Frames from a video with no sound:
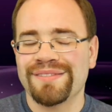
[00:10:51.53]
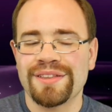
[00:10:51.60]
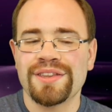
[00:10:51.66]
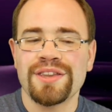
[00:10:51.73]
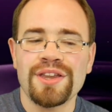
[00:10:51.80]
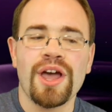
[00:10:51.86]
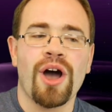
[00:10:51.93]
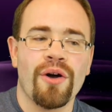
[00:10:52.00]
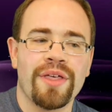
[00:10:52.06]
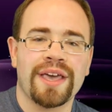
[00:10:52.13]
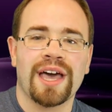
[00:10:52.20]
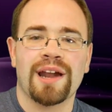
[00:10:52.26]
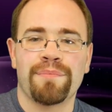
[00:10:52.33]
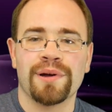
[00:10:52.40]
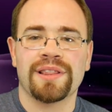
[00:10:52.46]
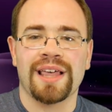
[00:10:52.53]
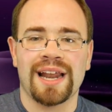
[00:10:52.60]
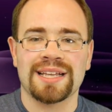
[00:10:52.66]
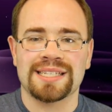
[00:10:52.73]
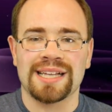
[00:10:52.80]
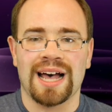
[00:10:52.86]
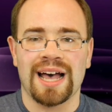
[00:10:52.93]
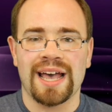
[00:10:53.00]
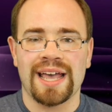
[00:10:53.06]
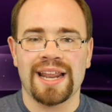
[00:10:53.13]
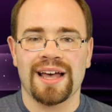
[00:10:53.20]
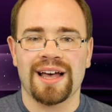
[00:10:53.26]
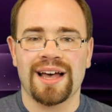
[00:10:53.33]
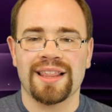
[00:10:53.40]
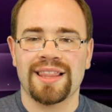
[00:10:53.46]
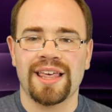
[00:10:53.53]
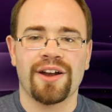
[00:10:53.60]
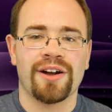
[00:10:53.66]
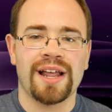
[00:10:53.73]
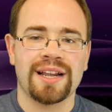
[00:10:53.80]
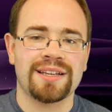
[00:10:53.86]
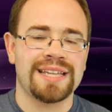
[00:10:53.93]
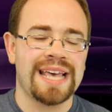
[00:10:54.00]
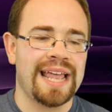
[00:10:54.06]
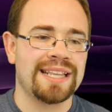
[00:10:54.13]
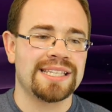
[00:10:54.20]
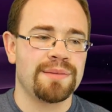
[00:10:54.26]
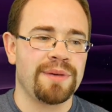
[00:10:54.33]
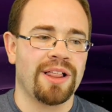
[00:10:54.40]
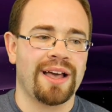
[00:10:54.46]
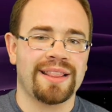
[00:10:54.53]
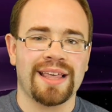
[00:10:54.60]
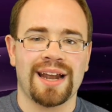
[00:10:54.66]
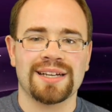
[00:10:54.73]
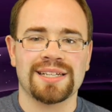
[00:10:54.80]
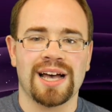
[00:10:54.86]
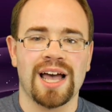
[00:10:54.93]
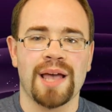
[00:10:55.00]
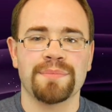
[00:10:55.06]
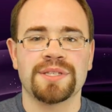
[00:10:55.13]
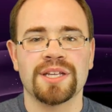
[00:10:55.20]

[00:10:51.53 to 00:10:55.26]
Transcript: No, they kind of put that aside. Uh, the internet tends to be like that at times.